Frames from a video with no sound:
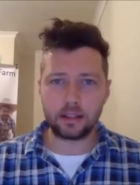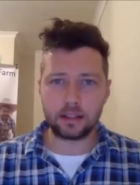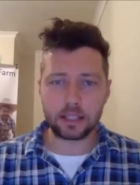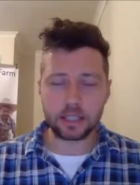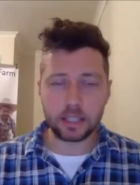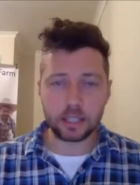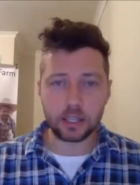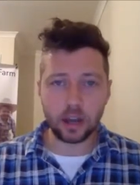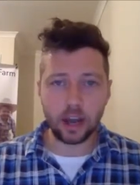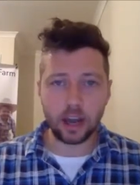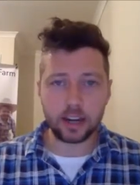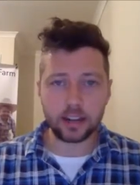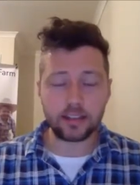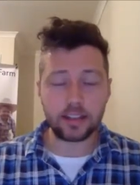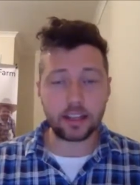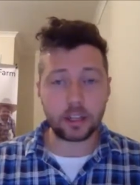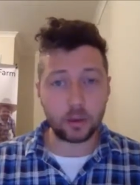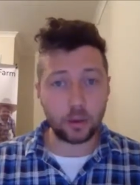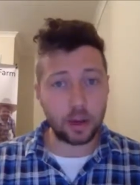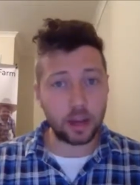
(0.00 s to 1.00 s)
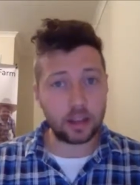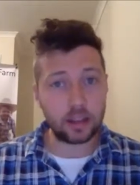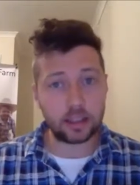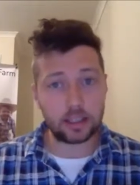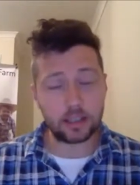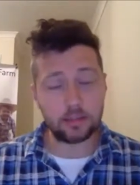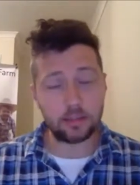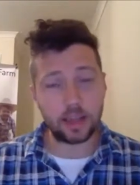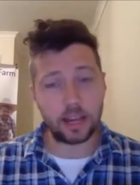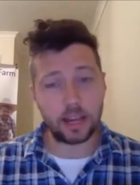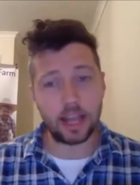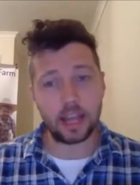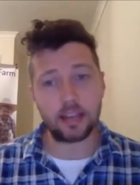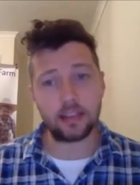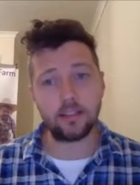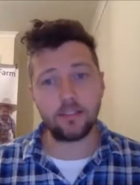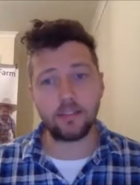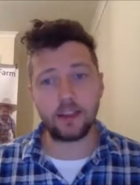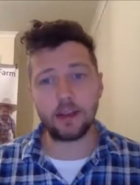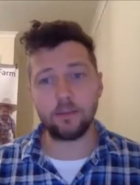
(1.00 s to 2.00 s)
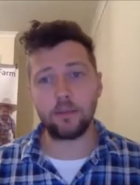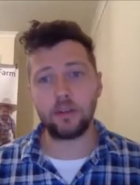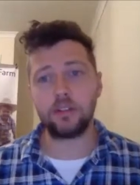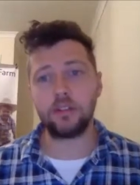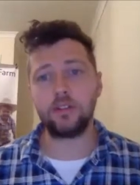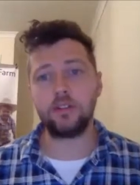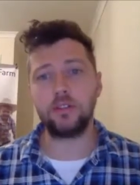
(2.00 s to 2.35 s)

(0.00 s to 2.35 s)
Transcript: decided that you are thinking about handing the farm on